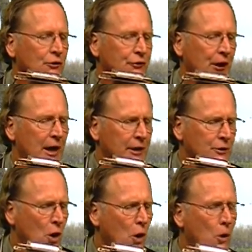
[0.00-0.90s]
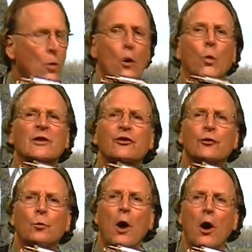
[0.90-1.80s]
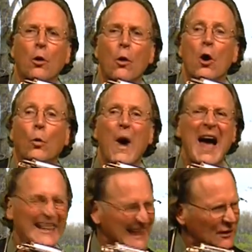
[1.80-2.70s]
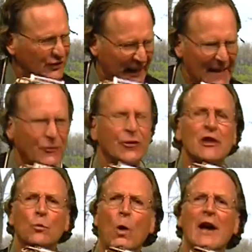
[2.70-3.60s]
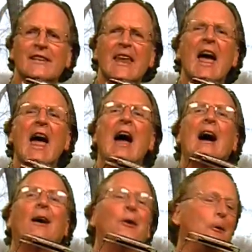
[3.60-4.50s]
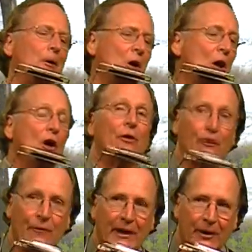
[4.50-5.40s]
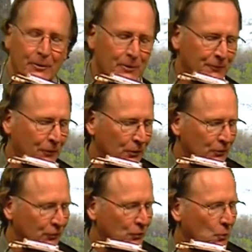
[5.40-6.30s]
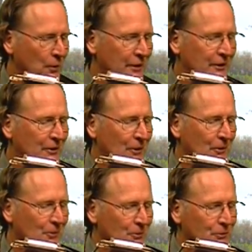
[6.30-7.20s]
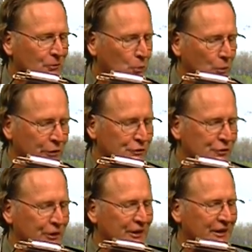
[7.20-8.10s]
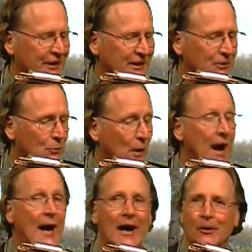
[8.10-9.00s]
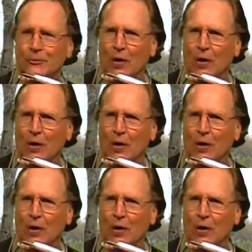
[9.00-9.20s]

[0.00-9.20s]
And ho, what's the row? Why, he's catching one now! The very first squid on the squid-jigging ground.